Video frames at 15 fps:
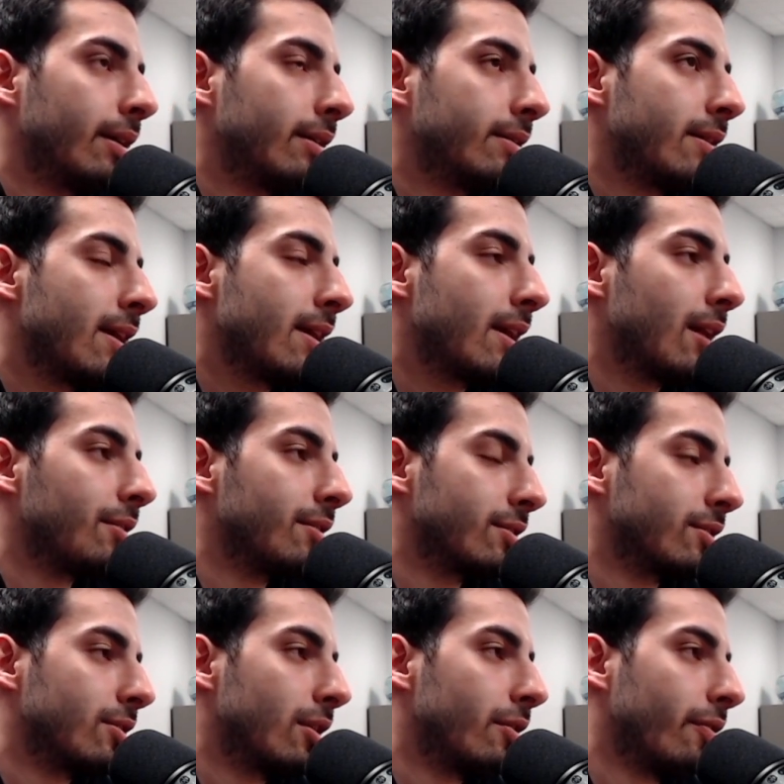take out the
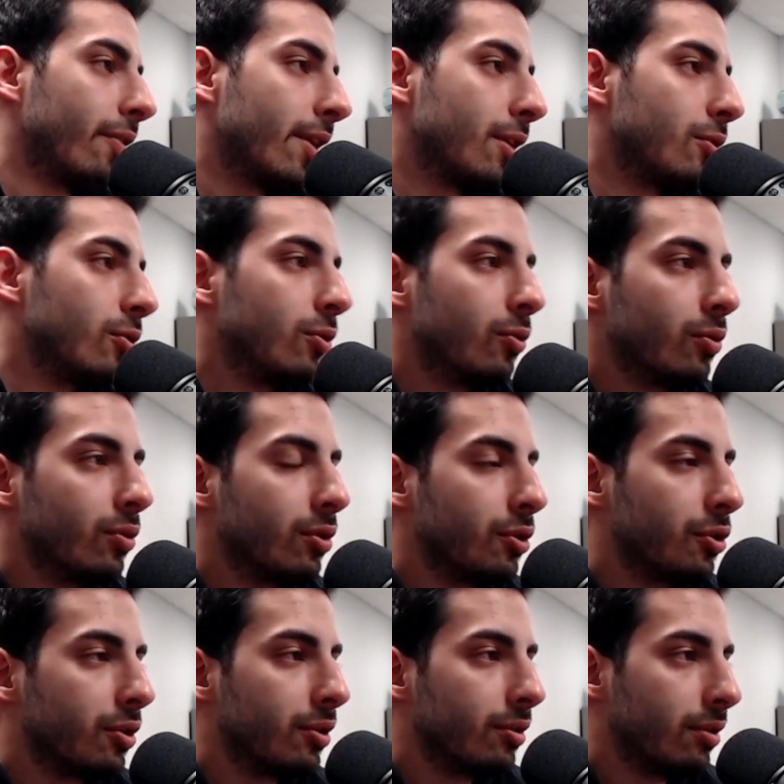stuff that you do in
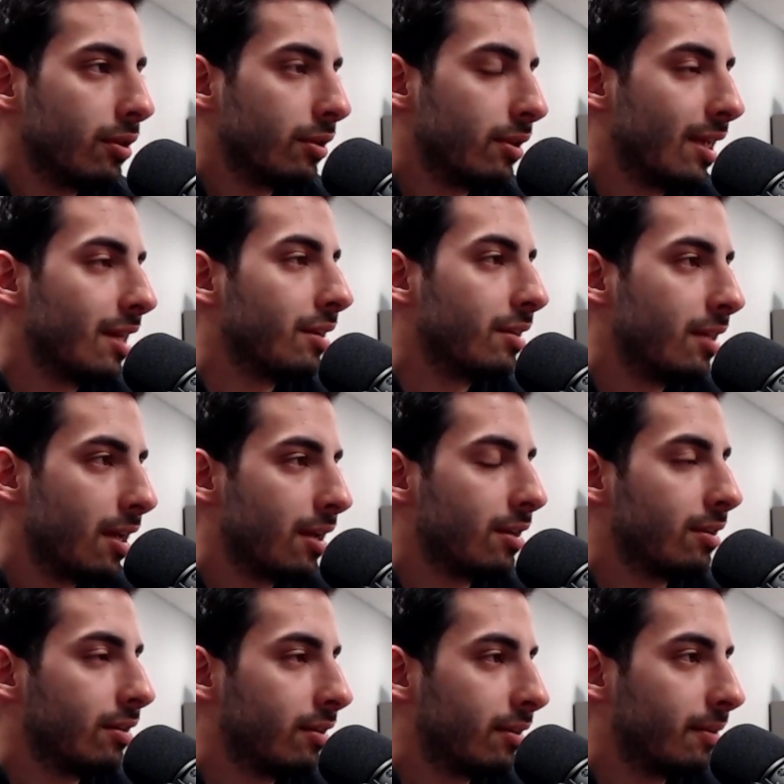your day to
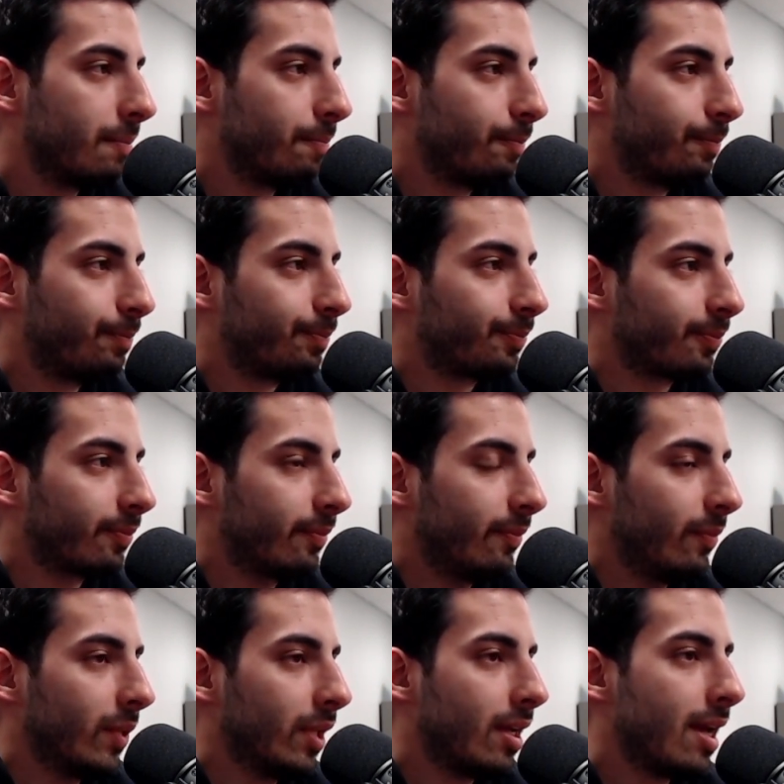day
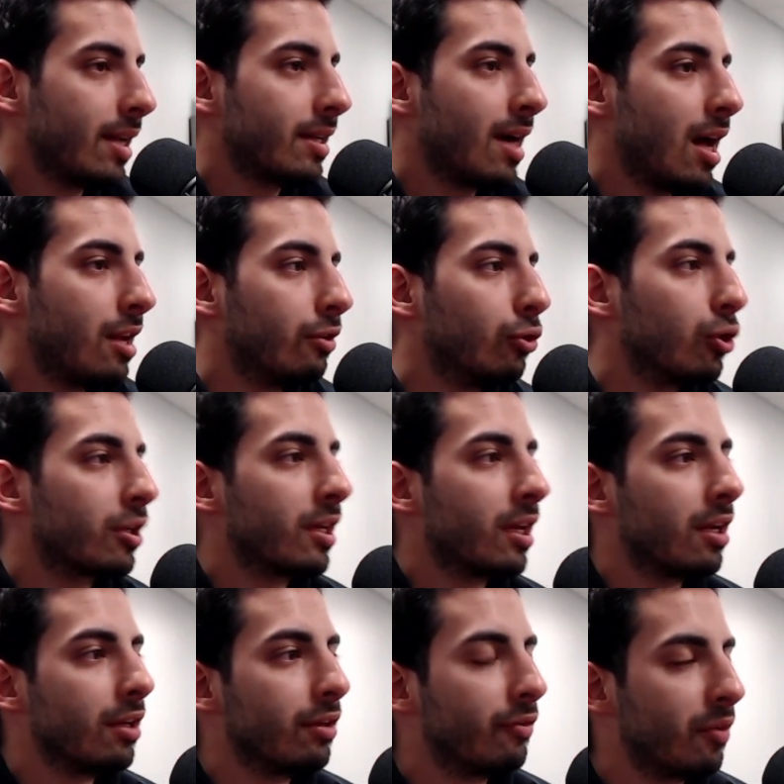and kind of look at
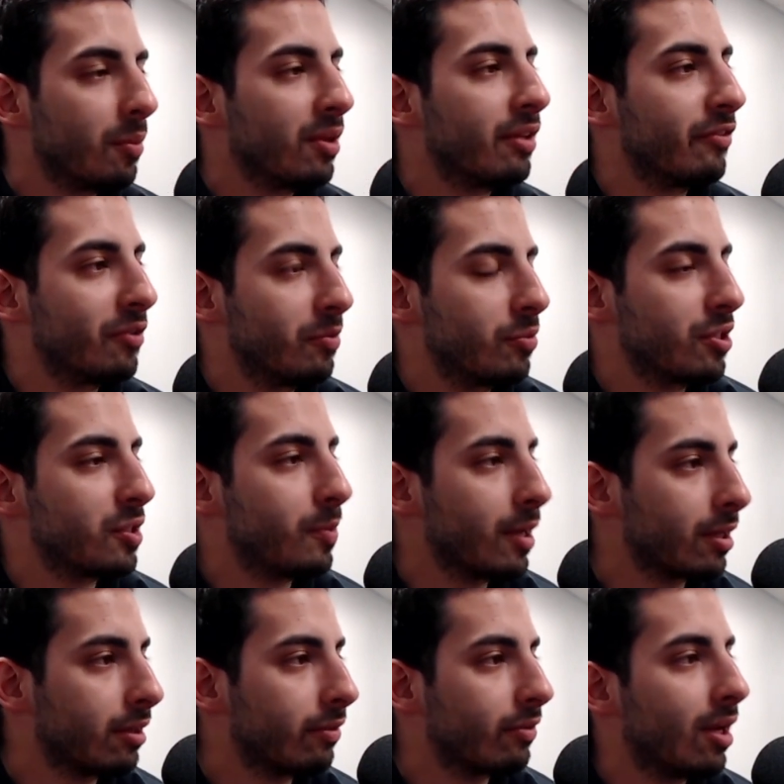it from a different
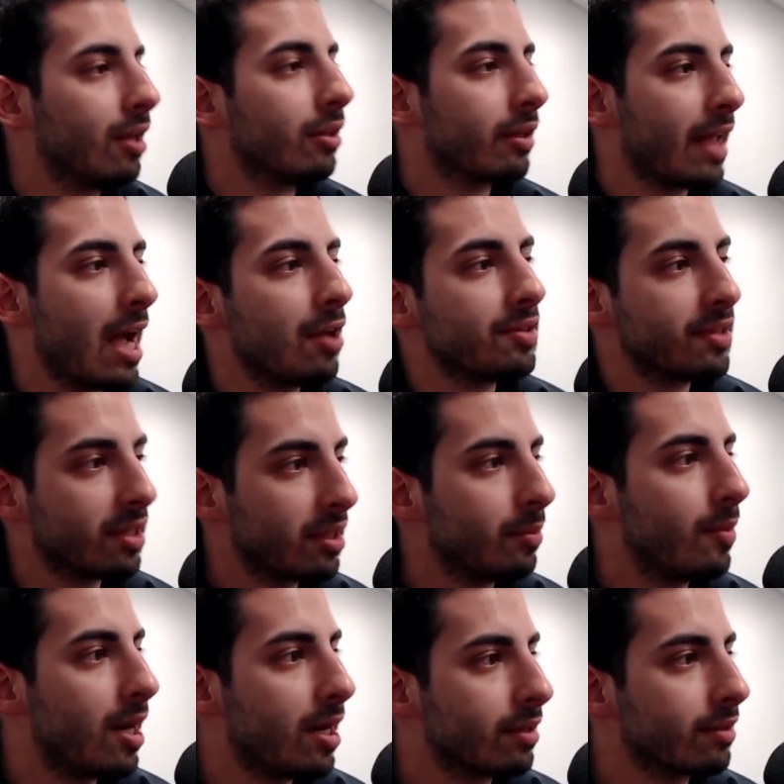perspective, kind of like outside the
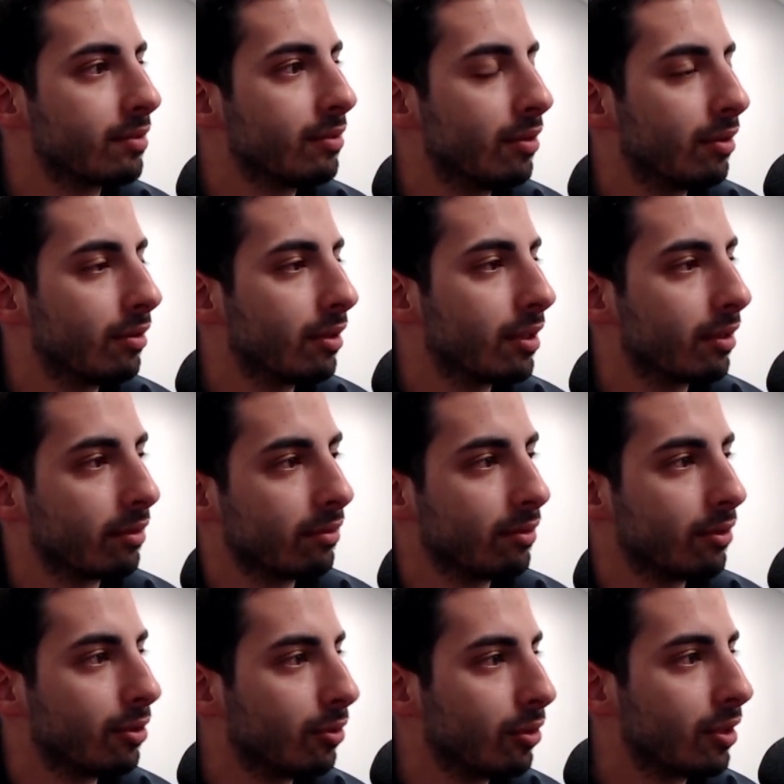box, like
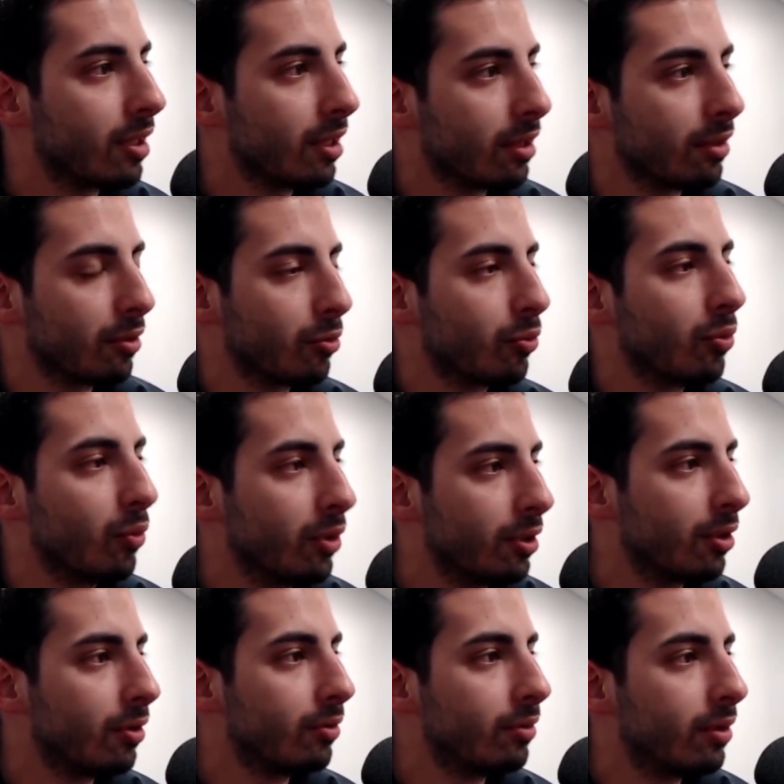looking at it through a
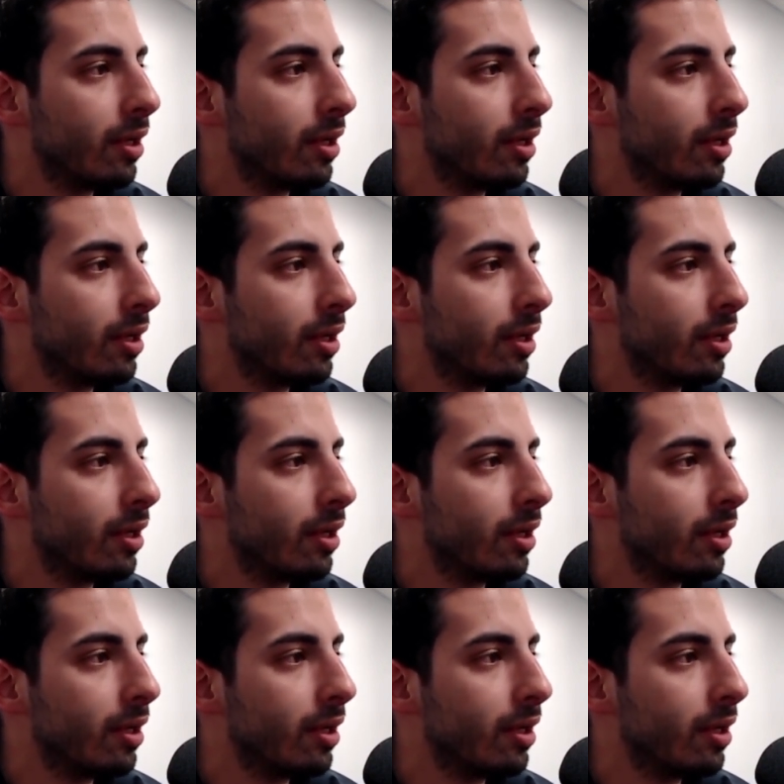window.